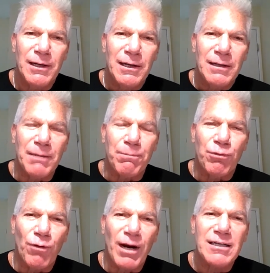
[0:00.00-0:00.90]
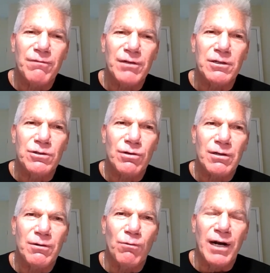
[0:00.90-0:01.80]
They proactively
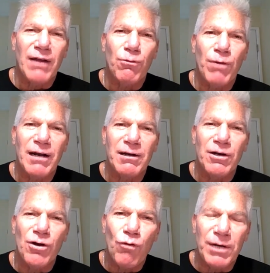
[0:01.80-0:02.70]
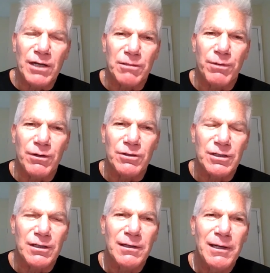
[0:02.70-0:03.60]
went out of the way to know me as a
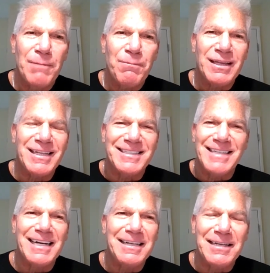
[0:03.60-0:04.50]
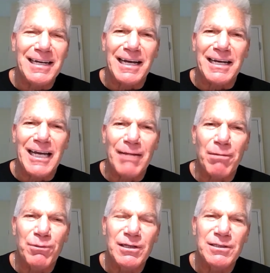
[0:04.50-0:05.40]
person. The second thing I came
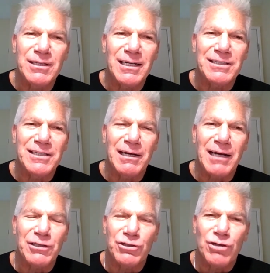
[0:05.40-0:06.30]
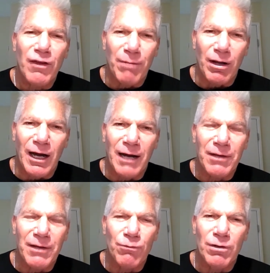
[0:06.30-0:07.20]
up with is I saw them a lot.
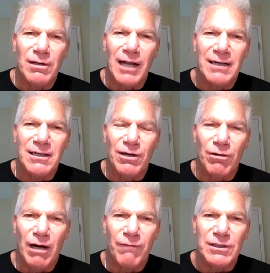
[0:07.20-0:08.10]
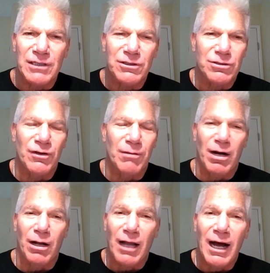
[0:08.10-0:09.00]
They weren't locked in their office. I saw them a
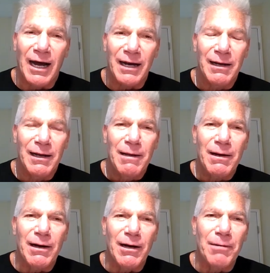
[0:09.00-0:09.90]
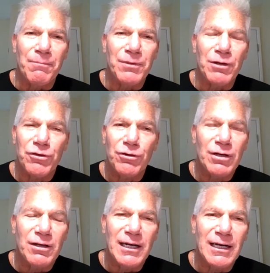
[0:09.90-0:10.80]
lot. The third
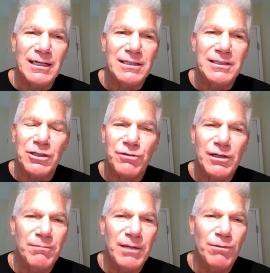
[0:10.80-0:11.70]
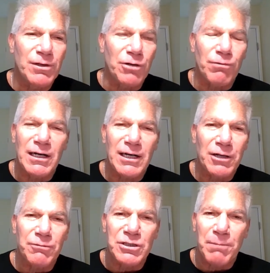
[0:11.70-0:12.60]
thing is they treated me with a great deal of
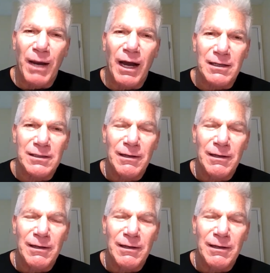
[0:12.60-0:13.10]
respect.